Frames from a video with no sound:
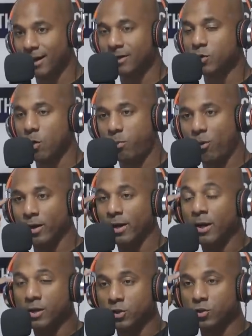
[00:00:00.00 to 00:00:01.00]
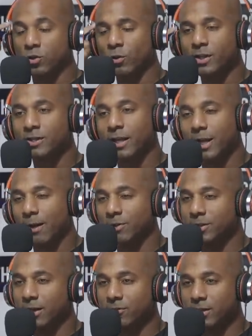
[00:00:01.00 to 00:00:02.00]
Cuz on point. So as soon as he said, yeah, I'm gonna
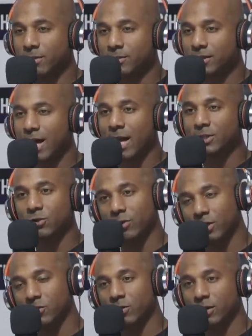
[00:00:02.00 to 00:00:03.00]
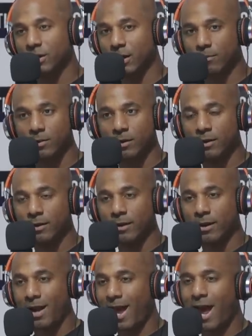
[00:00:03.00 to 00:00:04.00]
take you to the massage, you gonna get you hooked up.
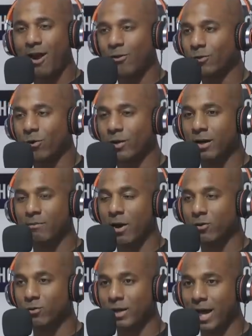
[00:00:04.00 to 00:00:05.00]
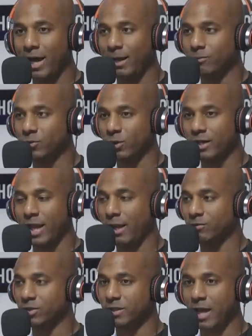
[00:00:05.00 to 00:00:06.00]
I don't know nothing about no names, what
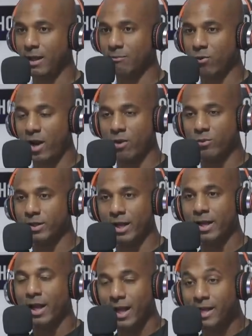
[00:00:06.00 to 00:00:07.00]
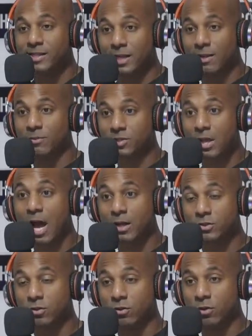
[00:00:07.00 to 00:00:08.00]
names, his name, brand, what name. He said a
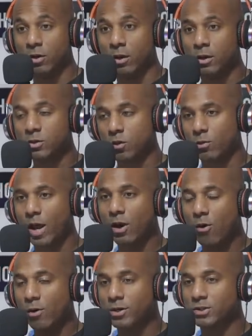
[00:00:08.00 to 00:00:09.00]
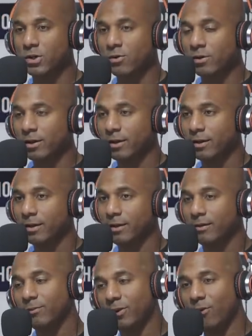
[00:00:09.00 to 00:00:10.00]
massage joint. So when I go into joint,
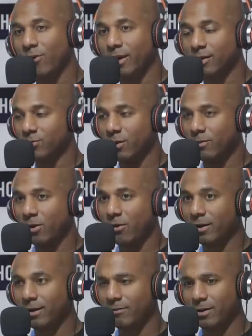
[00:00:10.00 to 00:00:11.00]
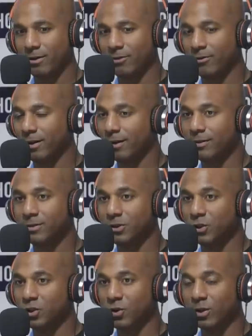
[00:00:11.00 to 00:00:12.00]
he, we go there's women all in there. I'm like, oh yeah, this
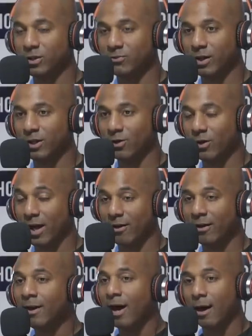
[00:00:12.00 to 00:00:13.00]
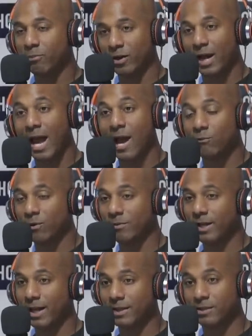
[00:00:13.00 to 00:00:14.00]
the joint. This where you go down. I bring a hat with
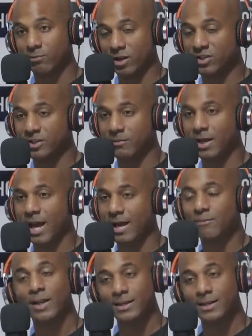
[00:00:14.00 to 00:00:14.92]
me and they then bring a Jimmy hat. I'm